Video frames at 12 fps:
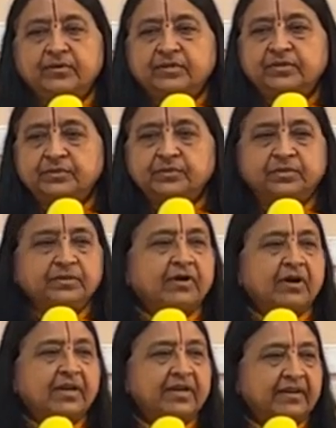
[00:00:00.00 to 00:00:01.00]
or two to
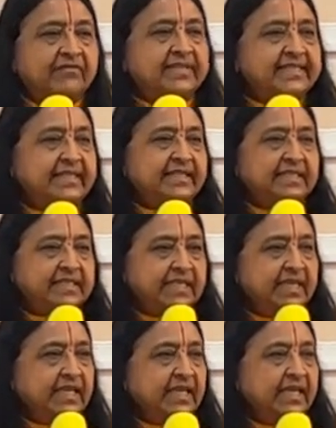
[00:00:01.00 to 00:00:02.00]
God every single
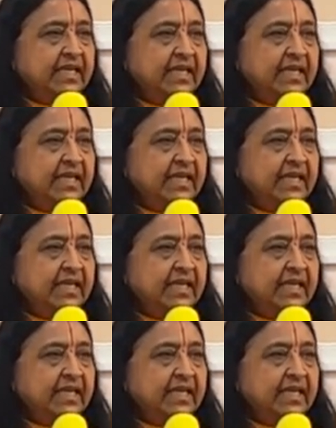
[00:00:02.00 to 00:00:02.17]
day.